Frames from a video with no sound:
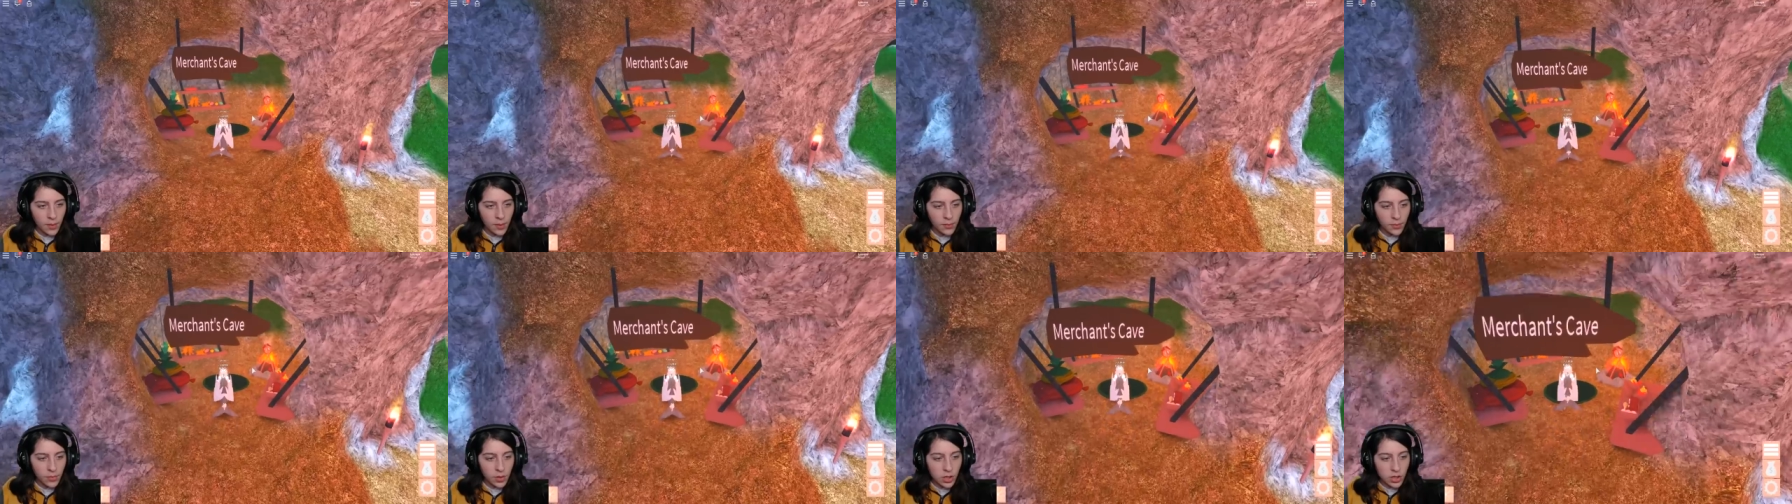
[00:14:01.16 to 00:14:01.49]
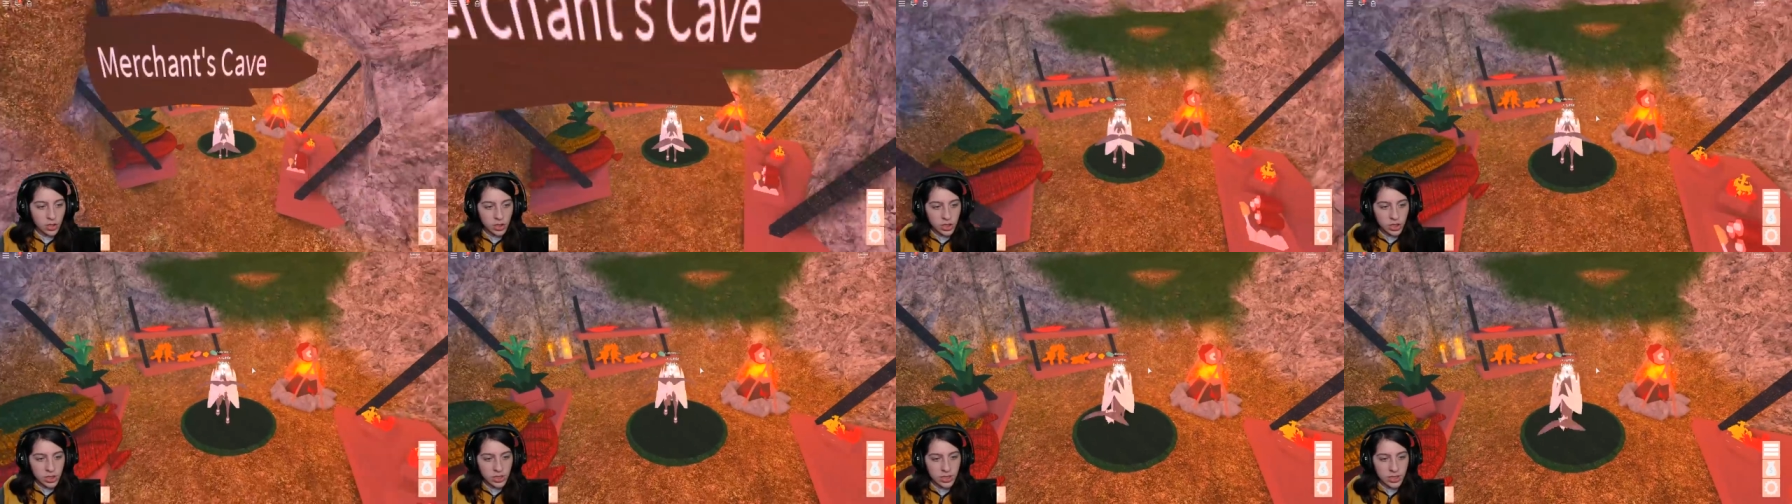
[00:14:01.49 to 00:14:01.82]

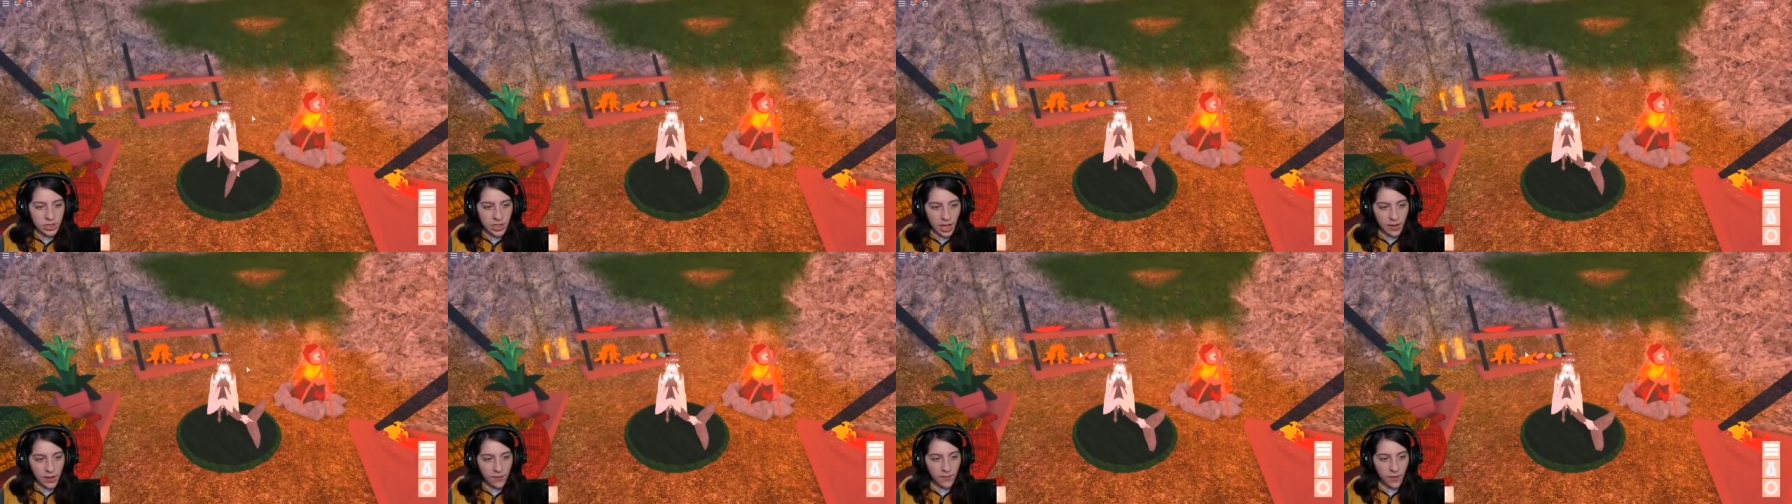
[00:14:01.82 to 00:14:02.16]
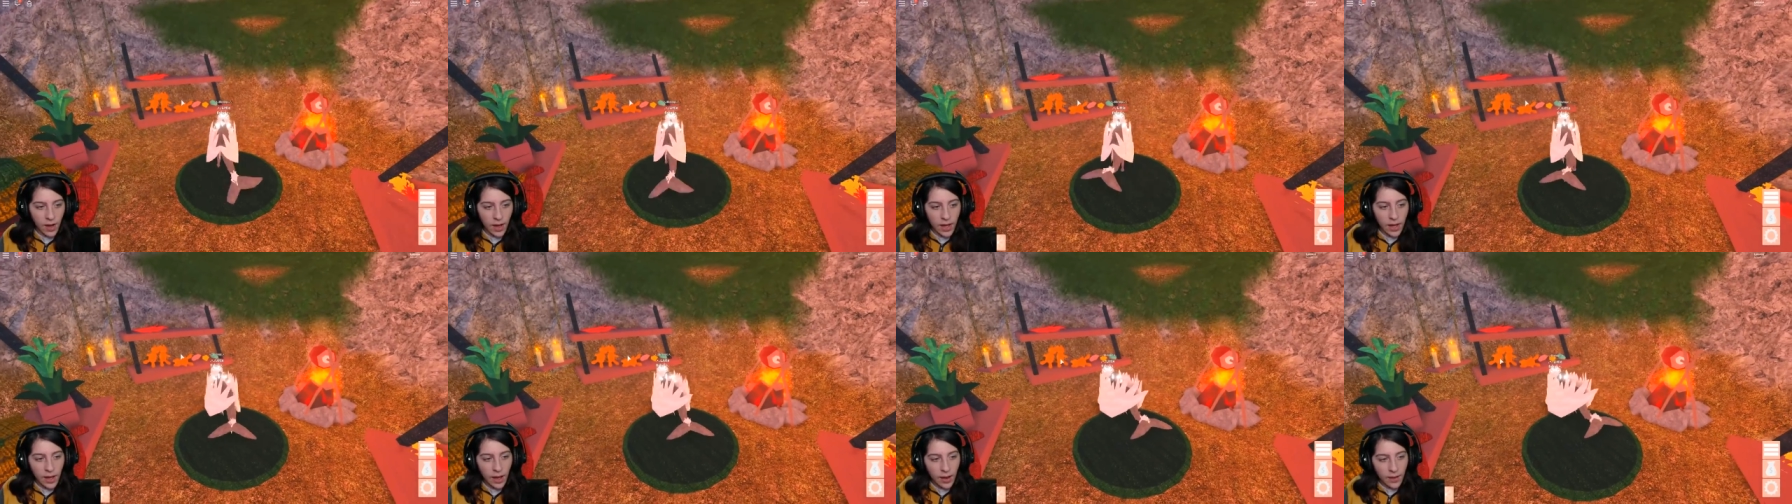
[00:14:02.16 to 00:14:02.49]
Merchant's Cave.
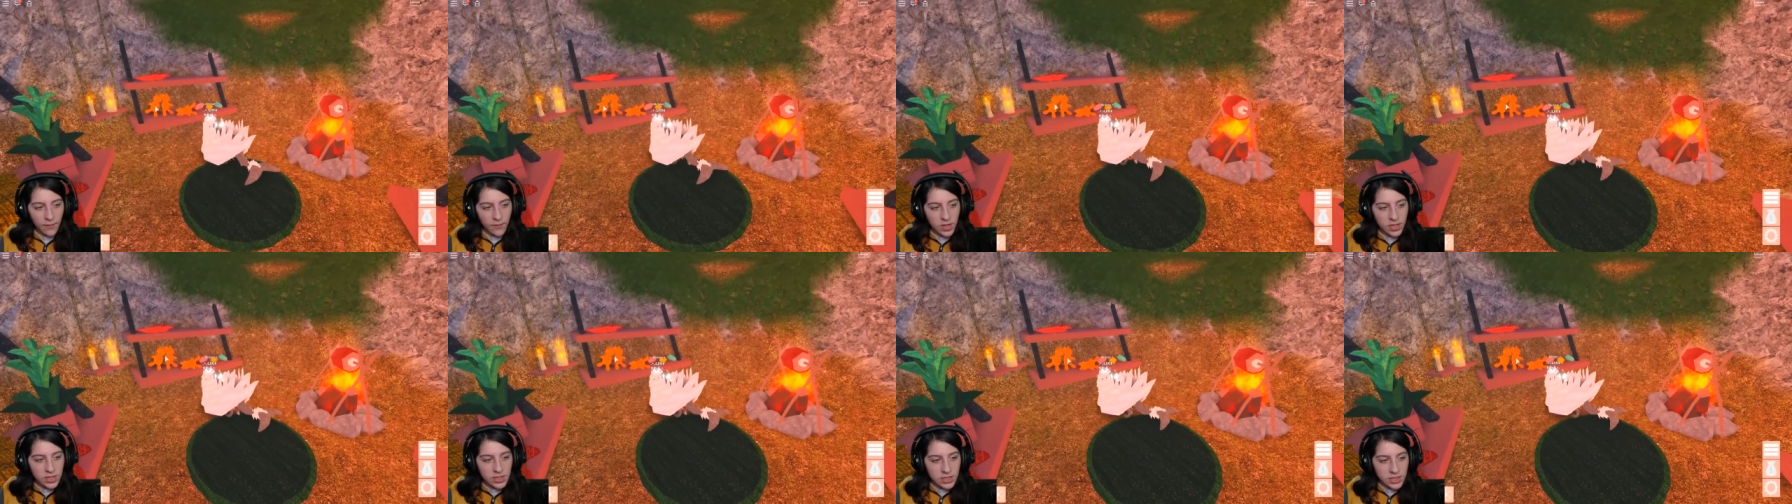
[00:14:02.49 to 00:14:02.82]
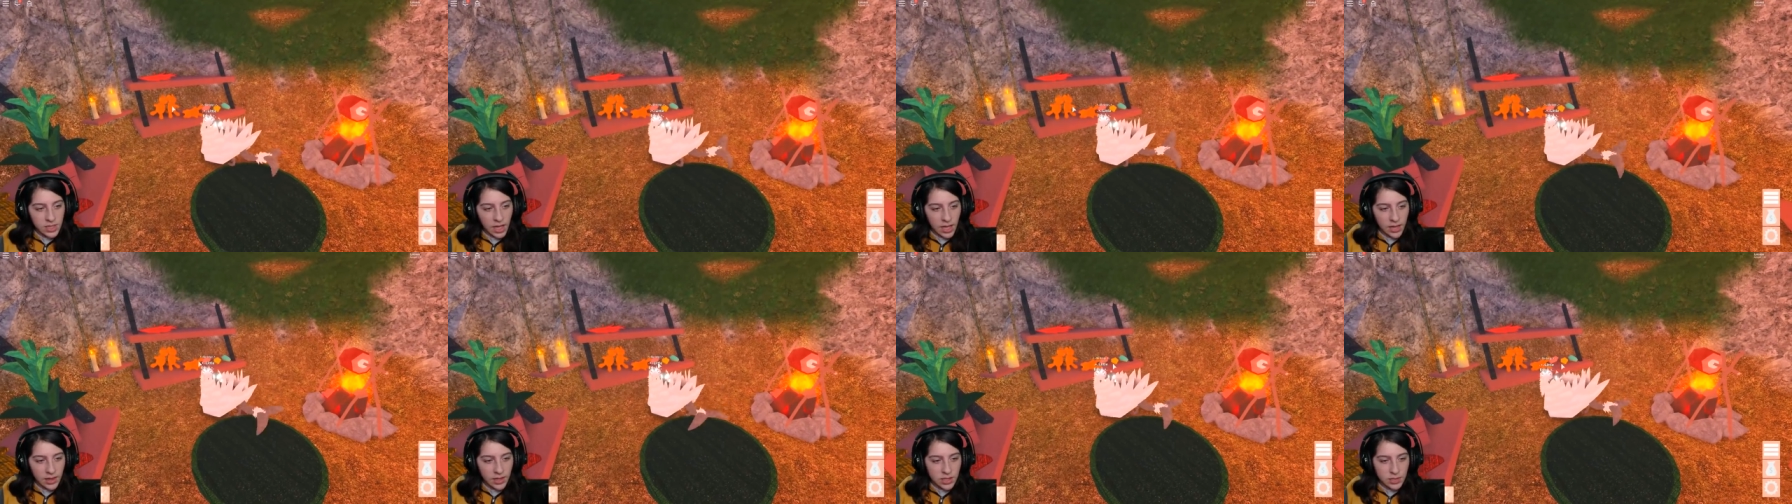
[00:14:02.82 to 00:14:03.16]
I haven't
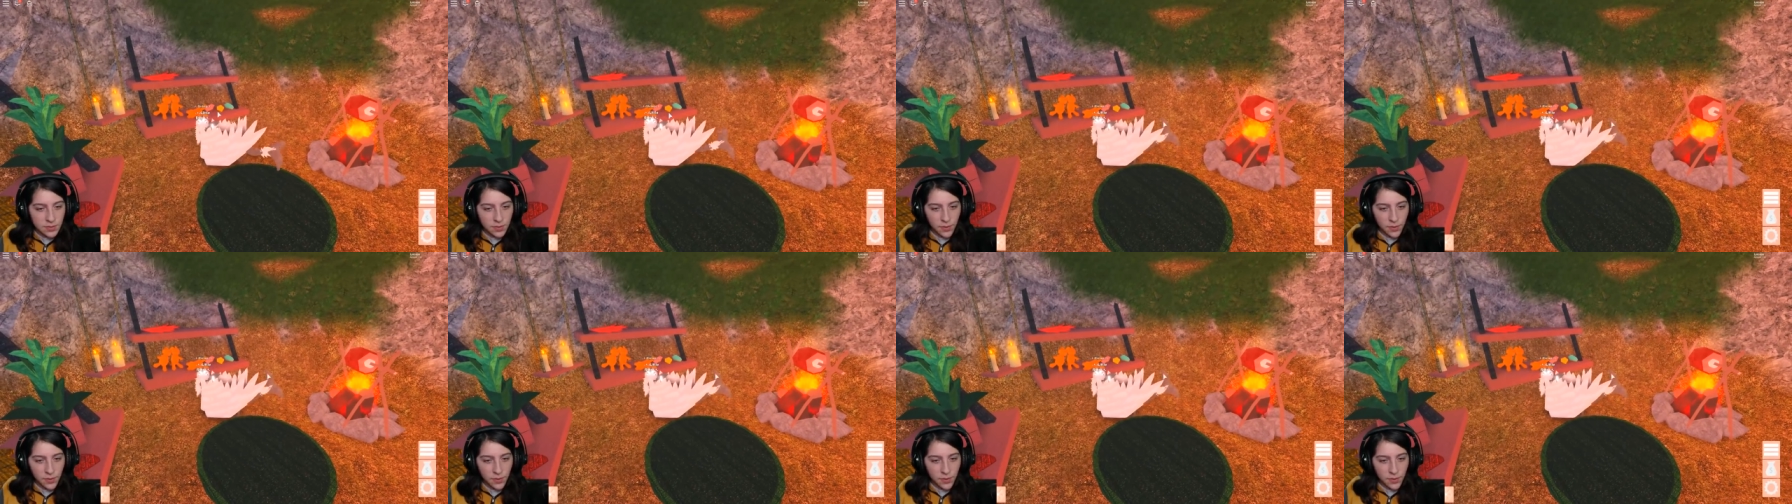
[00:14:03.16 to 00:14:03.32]
seen this